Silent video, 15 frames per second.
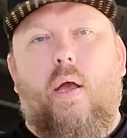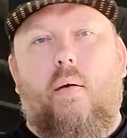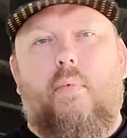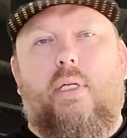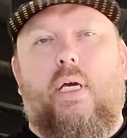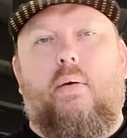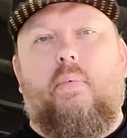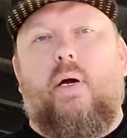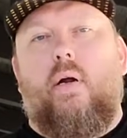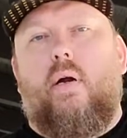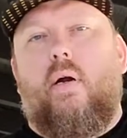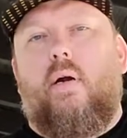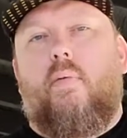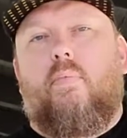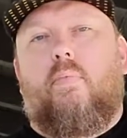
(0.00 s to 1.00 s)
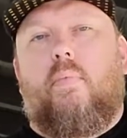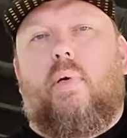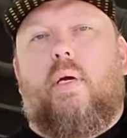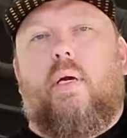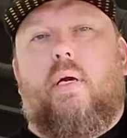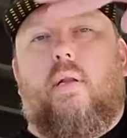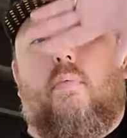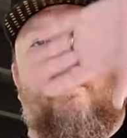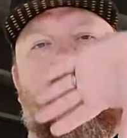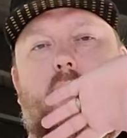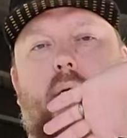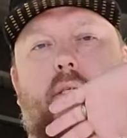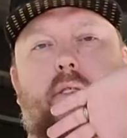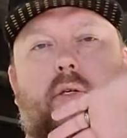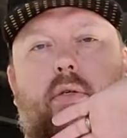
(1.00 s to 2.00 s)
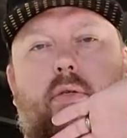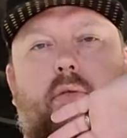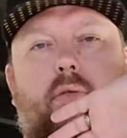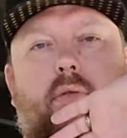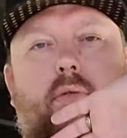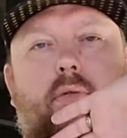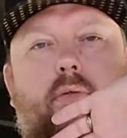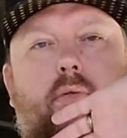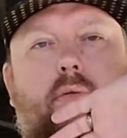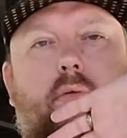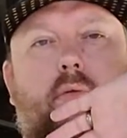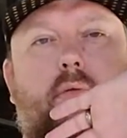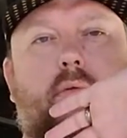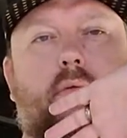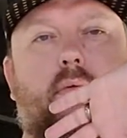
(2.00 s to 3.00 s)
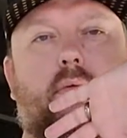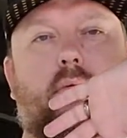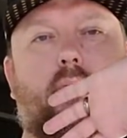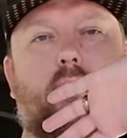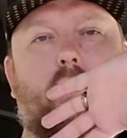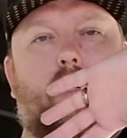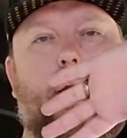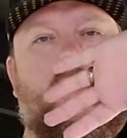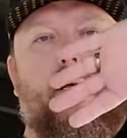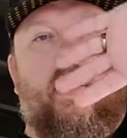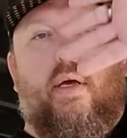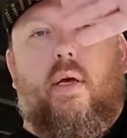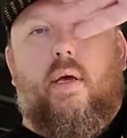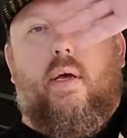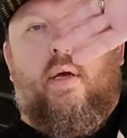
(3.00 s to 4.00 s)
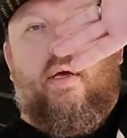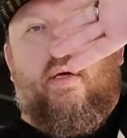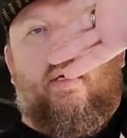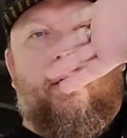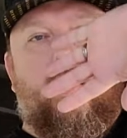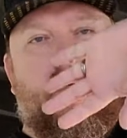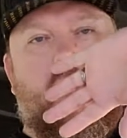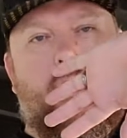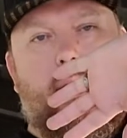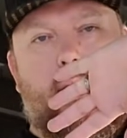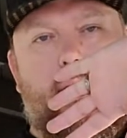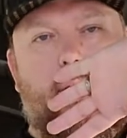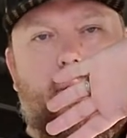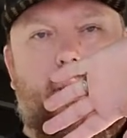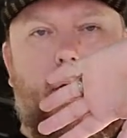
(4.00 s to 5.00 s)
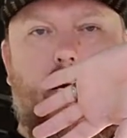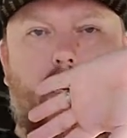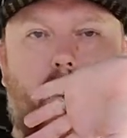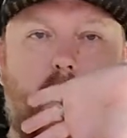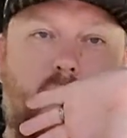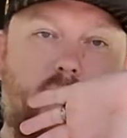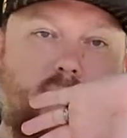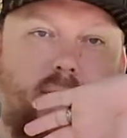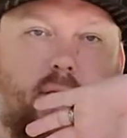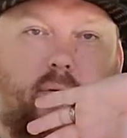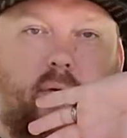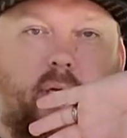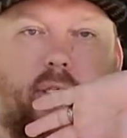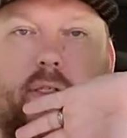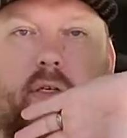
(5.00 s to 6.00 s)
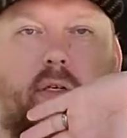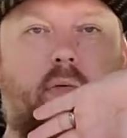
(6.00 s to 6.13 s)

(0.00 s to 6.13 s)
take my arm in a big circle, all right? So it's kind of, well, it's not really a circle,